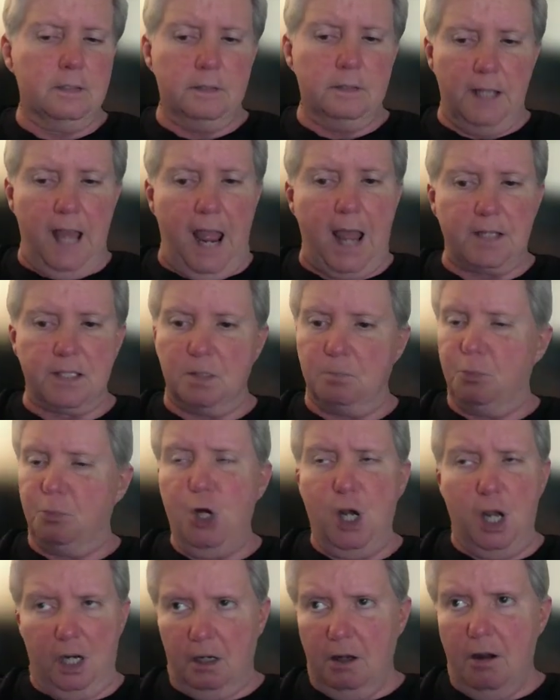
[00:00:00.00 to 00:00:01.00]
last
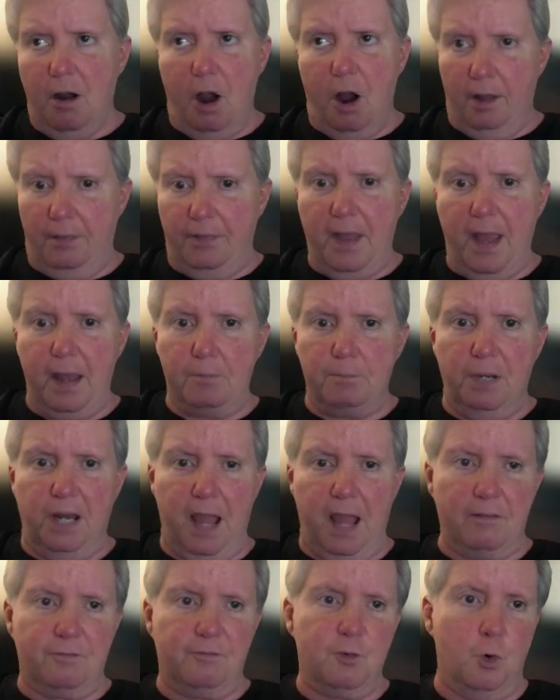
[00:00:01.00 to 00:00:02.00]
book on that
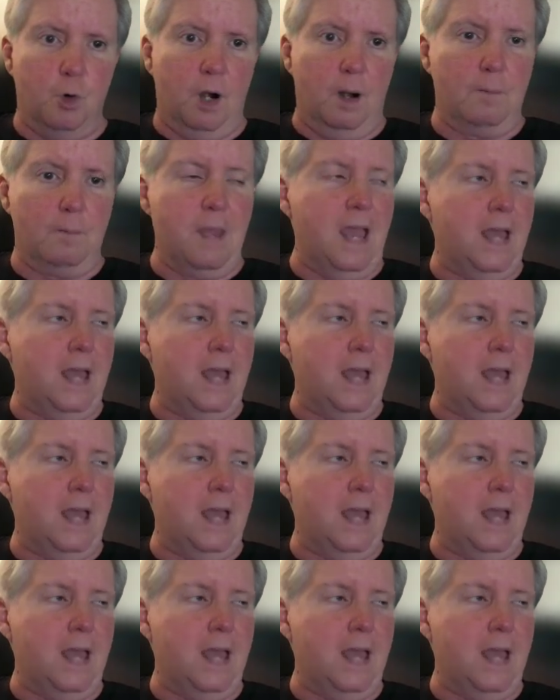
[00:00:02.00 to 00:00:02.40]
platform.